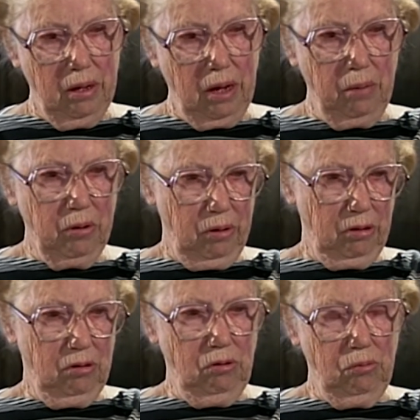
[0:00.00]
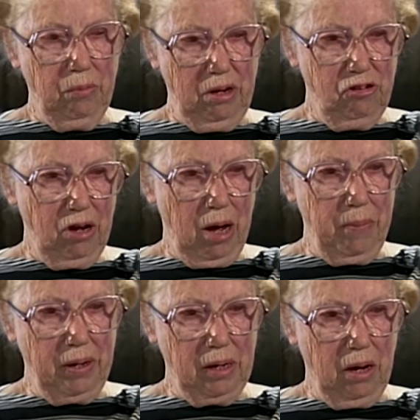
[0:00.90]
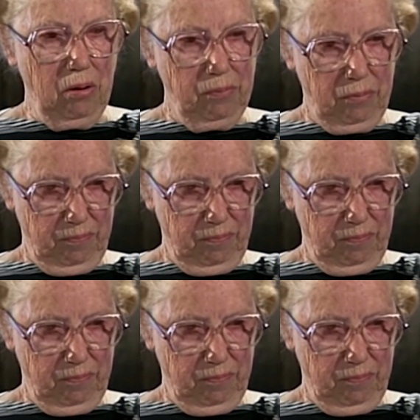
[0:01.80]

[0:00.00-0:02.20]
I'm going to do my shopping now.